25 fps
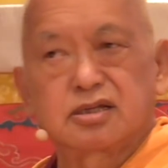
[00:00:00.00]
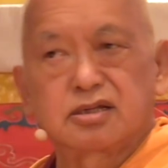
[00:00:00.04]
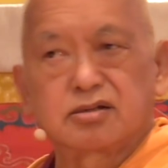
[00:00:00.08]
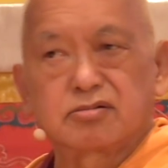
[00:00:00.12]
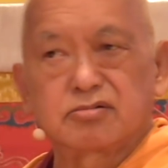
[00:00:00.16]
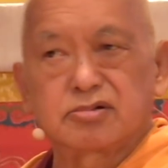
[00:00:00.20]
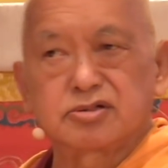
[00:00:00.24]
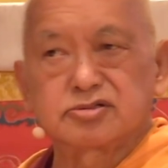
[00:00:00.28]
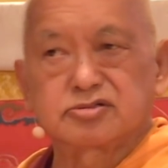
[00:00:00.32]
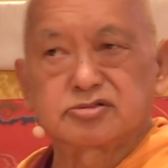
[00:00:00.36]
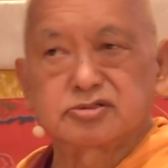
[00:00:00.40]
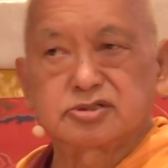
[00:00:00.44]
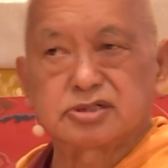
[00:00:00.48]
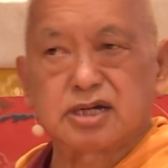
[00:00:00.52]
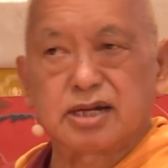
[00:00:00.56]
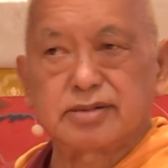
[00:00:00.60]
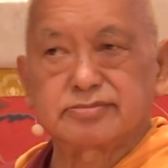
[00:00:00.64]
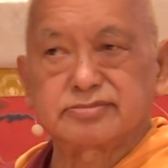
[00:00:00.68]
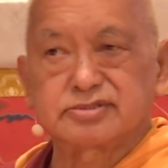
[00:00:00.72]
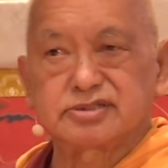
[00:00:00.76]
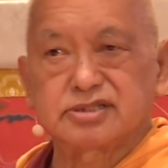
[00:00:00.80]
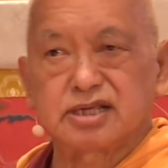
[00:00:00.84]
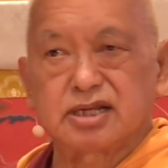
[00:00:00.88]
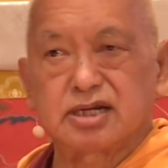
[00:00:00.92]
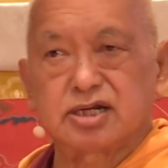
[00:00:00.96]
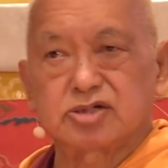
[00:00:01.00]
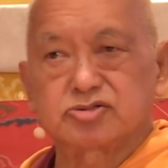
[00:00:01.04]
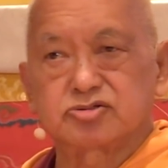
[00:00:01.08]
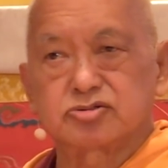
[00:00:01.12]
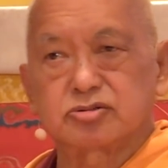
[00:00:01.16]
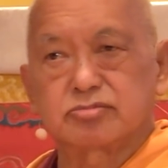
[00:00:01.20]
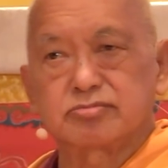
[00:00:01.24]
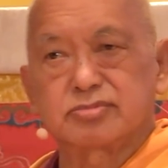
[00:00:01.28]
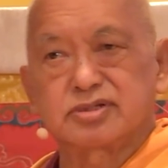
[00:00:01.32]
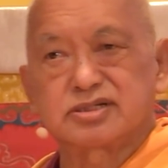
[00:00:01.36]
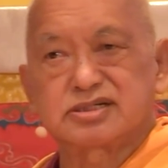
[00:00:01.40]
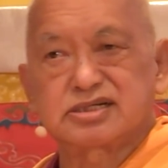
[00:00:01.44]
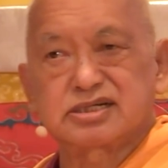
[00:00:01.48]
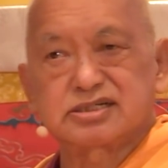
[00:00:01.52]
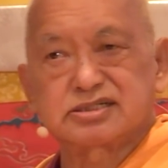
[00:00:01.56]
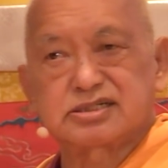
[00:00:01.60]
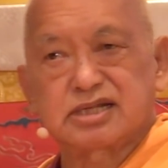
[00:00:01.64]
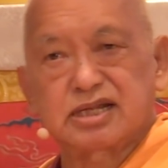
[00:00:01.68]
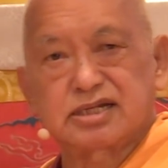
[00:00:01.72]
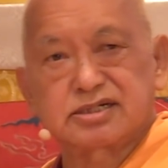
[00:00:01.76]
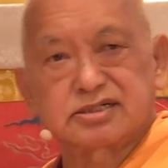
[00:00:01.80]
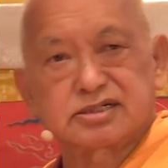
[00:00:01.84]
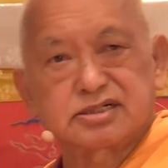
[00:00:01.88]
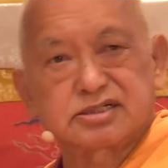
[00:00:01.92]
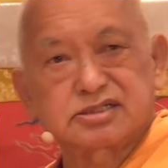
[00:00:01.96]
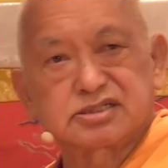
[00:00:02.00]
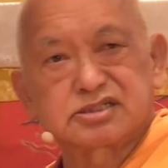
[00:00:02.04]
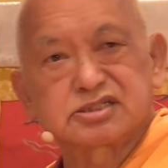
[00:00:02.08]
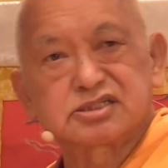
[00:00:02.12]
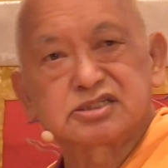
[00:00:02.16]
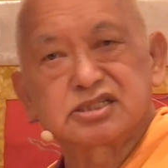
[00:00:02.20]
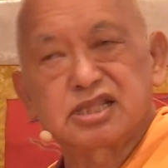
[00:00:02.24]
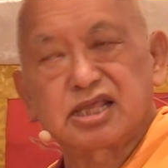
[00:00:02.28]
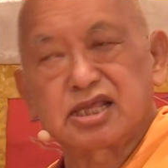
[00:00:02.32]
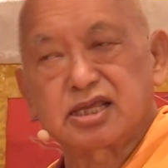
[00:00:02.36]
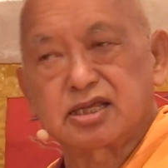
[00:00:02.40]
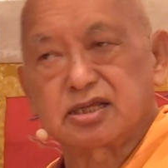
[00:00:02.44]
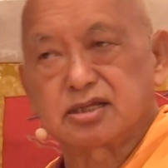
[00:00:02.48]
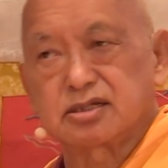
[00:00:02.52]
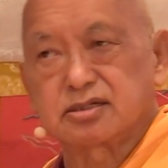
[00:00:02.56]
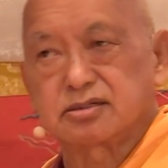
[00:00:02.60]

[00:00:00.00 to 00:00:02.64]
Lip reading: went to Dharamsala to meditate, Shine.